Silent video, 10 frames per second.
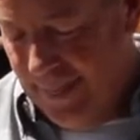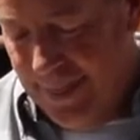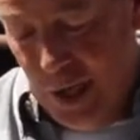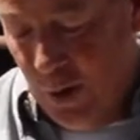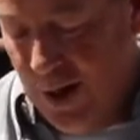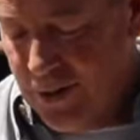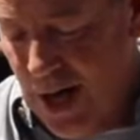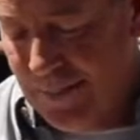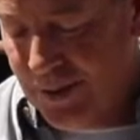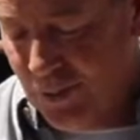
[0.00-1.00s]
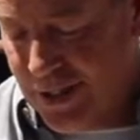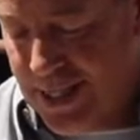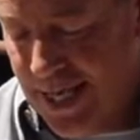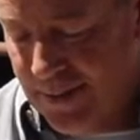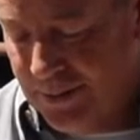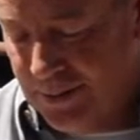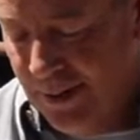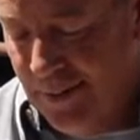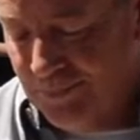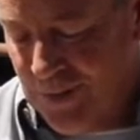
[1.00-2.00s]
No other option was thinkable.
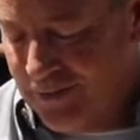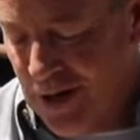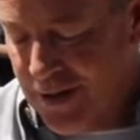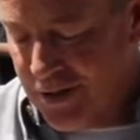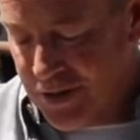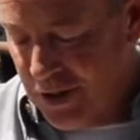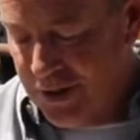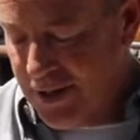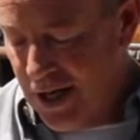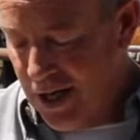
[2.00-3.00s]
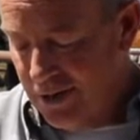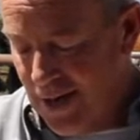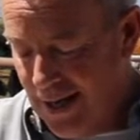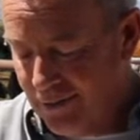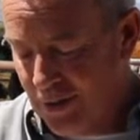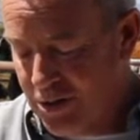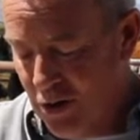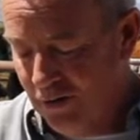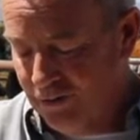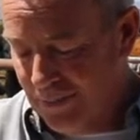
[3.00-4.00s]
My father turned the car around and we
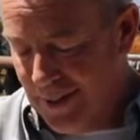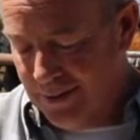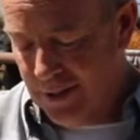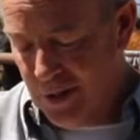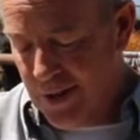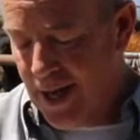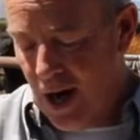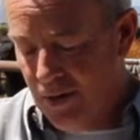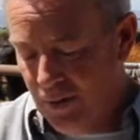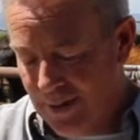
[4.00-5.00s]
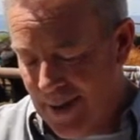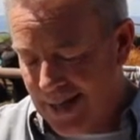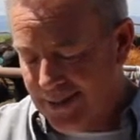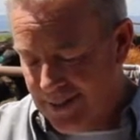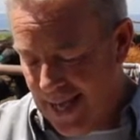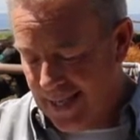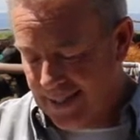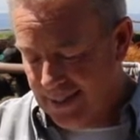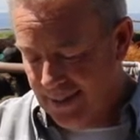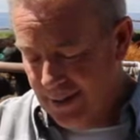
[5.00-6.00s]
drove from Illinois all the way back to
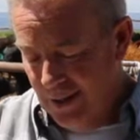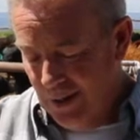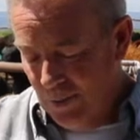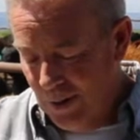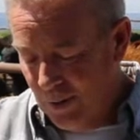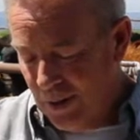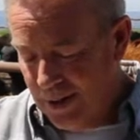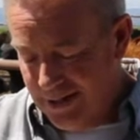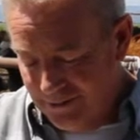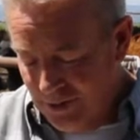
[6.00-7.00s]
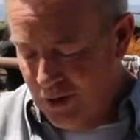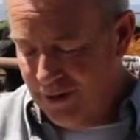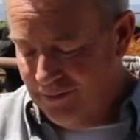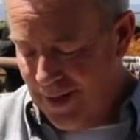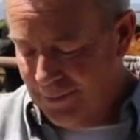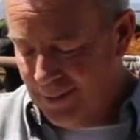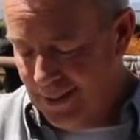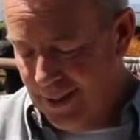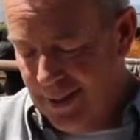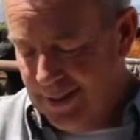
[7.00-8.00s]
Canada. We were a devoted family,
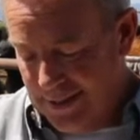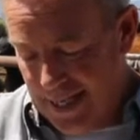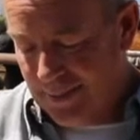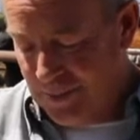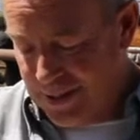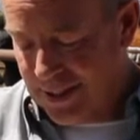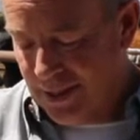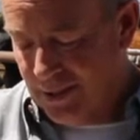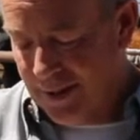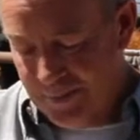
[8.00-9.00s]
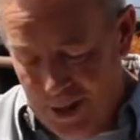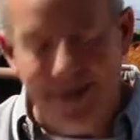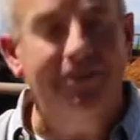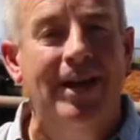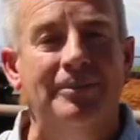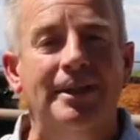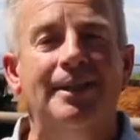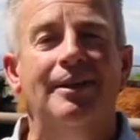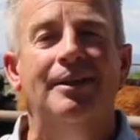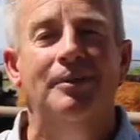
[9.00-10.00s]
not a particularly bright
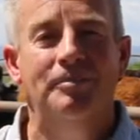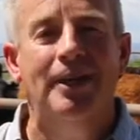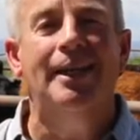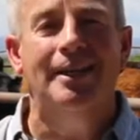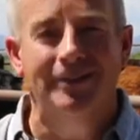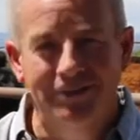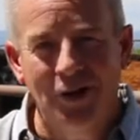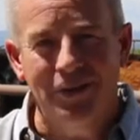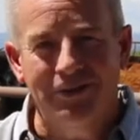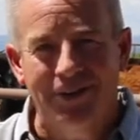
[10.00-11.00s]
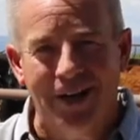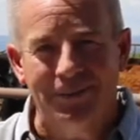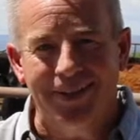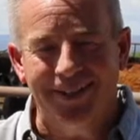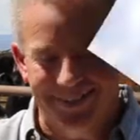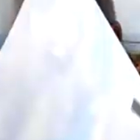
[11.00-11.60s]
family, but a devoted family.